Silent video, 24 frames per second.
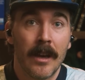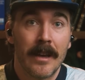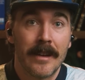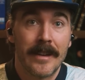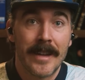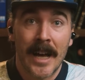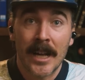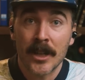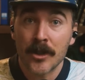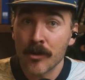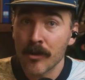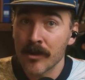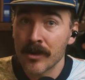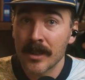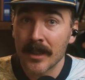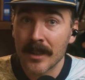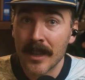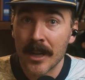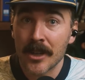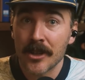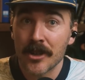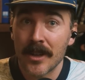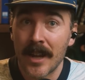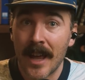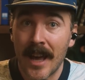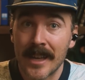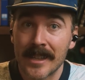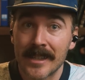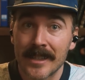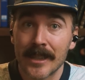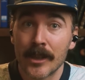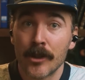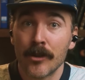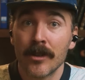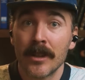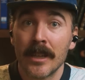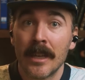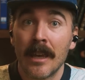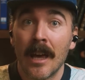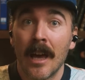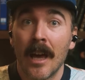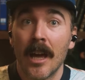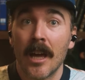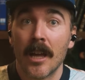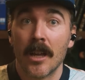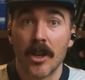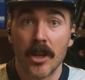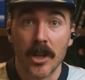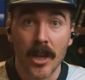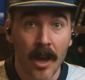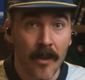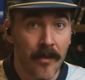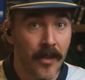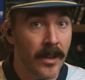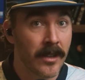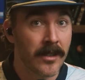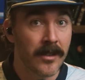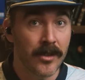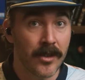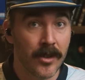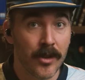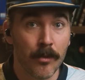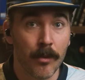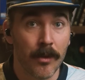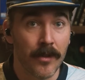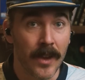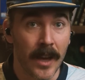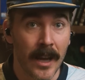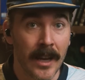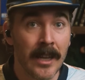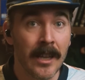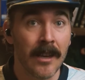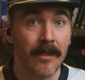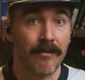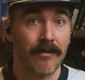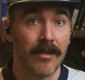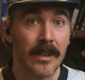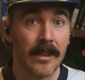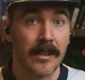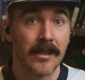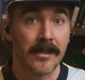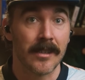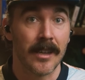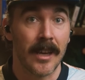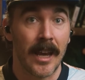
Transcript: Natural selection has literally nothing to do with any of these,